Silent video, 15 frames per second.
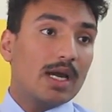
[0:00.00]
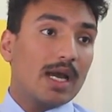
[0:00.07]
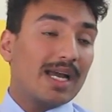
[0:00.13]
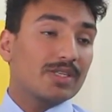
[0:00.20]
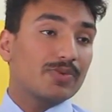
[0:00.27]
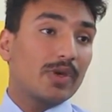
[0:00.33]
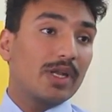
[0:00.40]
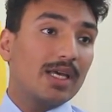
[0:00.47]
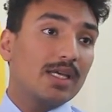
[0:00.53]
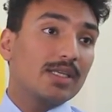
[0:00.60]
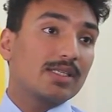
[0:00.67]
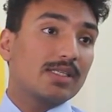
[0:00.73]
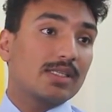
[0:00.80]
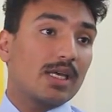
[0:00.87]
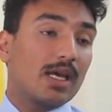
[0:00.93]
as well
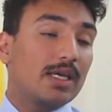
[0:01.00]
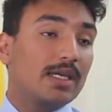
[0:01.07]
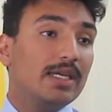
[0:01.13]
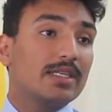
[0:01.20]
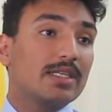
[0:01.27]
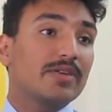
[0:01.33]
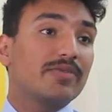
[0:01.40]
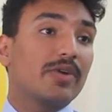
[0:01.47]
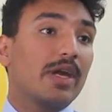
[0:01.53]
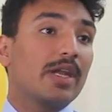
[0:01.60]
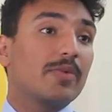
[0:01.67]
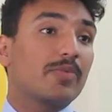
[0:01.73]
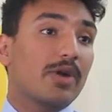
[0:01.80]
as heating for any